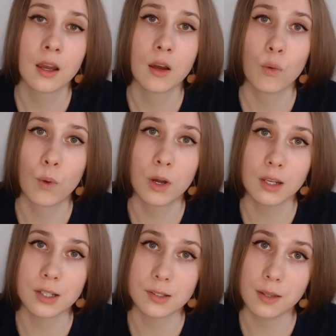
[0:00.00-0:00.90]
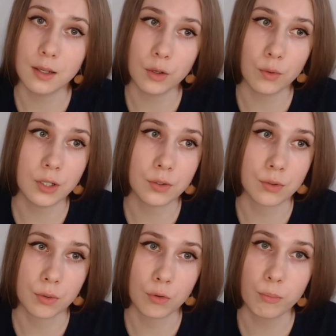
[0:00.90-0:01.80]
One last thing you need to
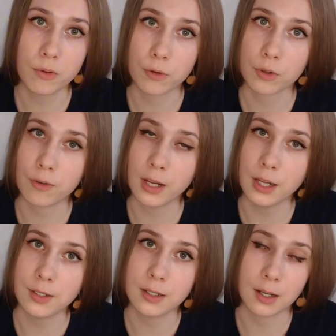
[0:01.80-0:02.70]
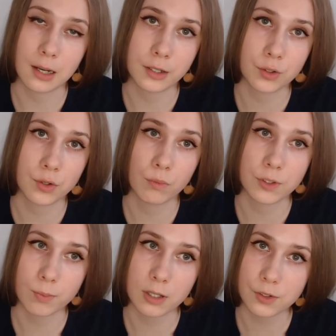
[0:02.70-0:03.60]
know before creating a collection with
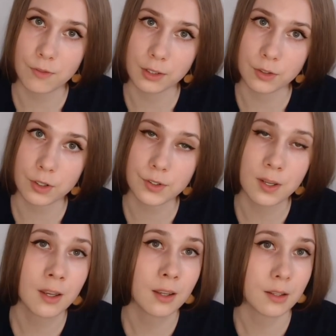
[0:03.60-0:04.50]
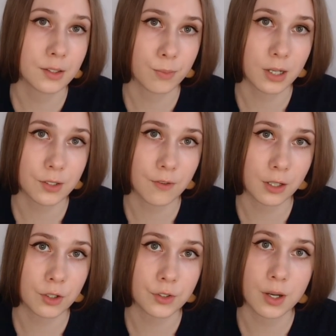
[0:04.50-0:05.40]
sparse vectors that sparse
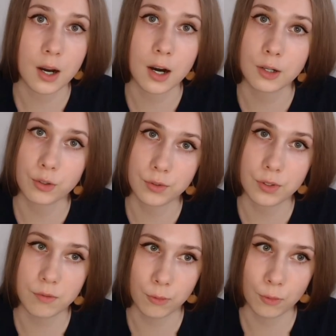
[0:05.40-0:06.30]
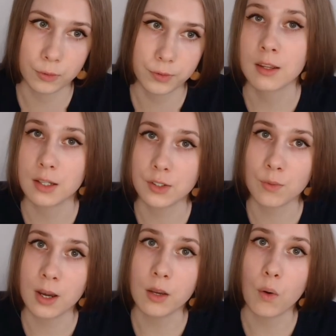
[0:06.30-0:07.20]
vectors are not default. That's
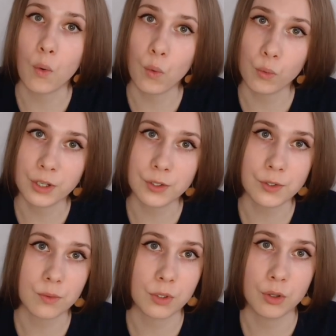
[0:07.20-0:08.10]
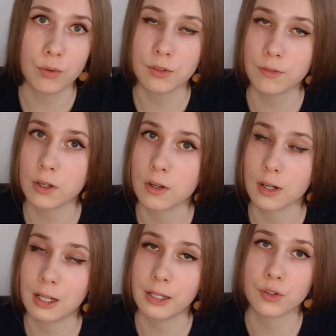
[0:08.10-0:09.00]
why always when you configure a
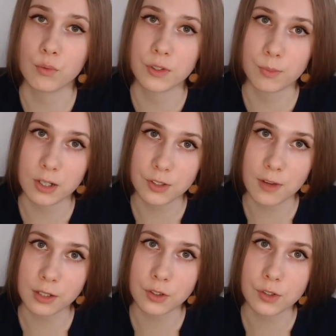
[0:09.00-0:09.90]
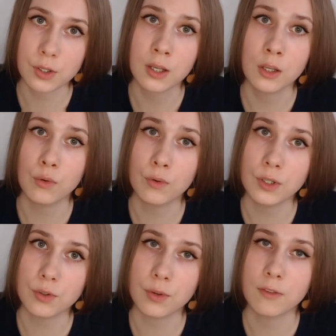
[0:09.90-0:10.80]
collection with sparse vectors, you need
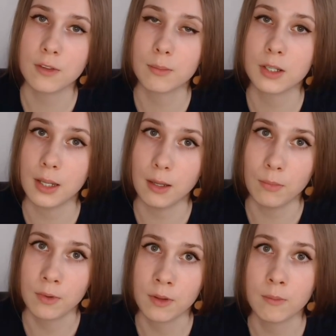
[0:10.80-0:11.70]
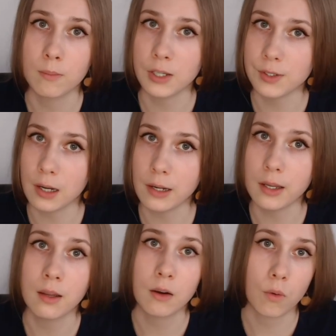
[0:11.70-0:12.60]
to give them a name.
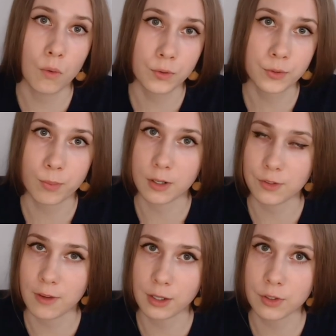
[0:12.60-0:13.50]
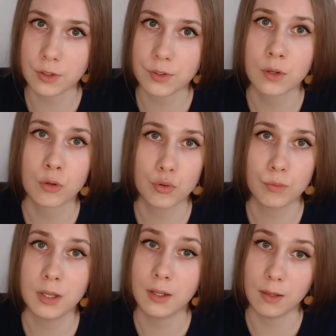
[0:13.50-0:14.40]
Basically, all sparse vectors should
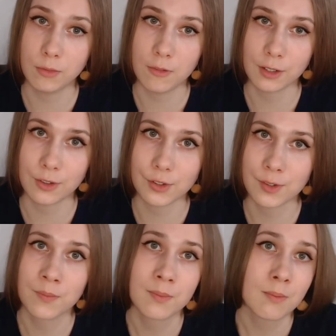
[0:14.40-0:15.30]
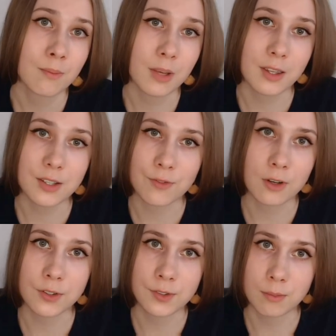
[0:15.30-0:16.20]
be named vectors. But that's very
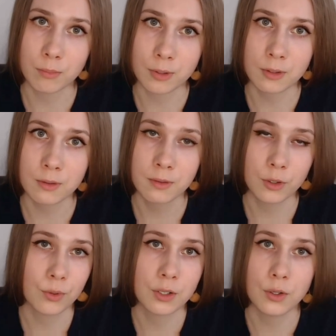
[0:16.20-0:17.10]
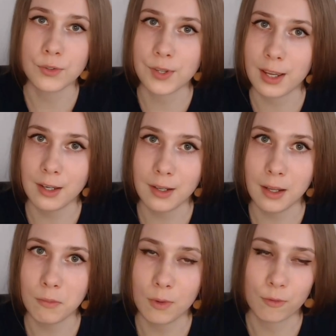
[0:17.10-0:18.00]
simple. You can use any
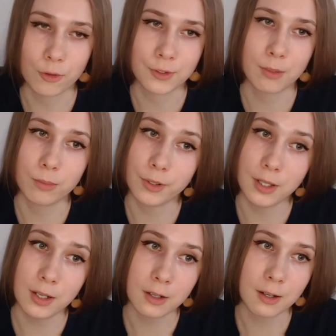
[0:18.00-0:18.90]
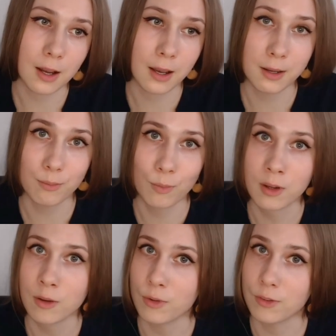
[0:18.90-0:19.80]
name. For example, here I am
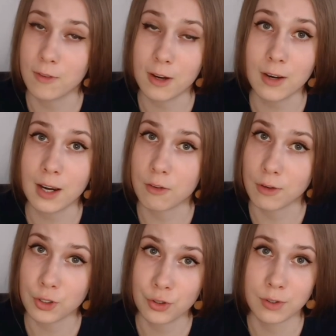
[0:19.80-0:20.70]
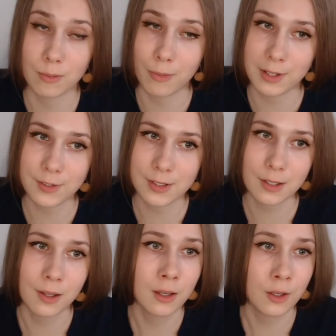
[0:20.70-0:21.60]
with very original mindset,
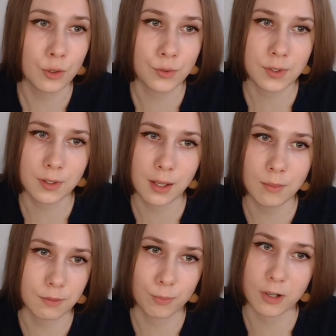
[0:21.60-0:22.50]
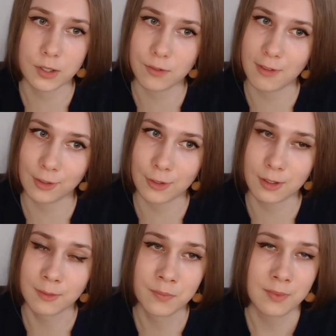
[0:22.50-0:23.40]
use the name sparse vector.
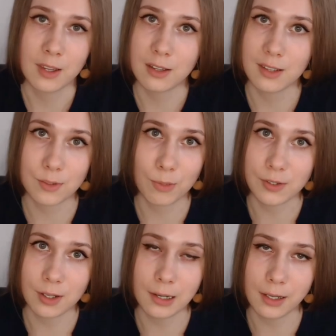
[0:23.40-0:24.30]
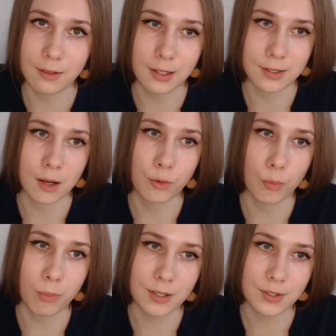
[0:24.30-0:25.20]
And that's basically, that's how you
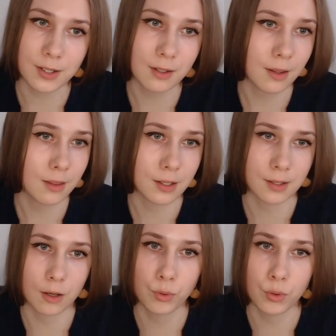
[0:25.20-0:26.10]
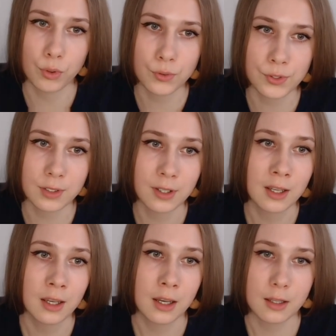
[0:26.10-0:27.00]
pass it, that's how you use it,
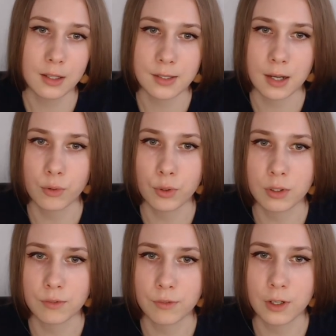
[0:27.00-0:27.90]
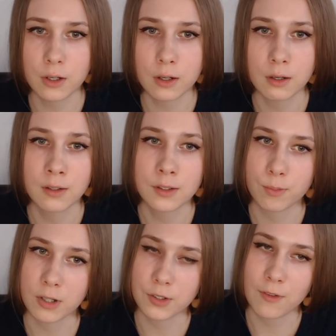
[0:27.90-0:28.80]
and that's how you configure
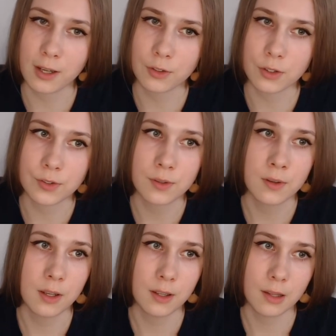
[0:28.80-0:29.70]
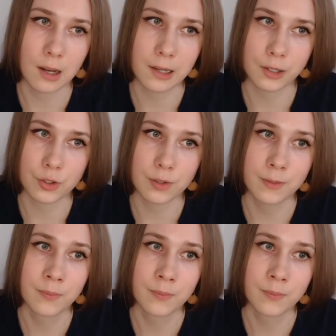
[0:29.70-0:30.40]
sparse vectors in the collection.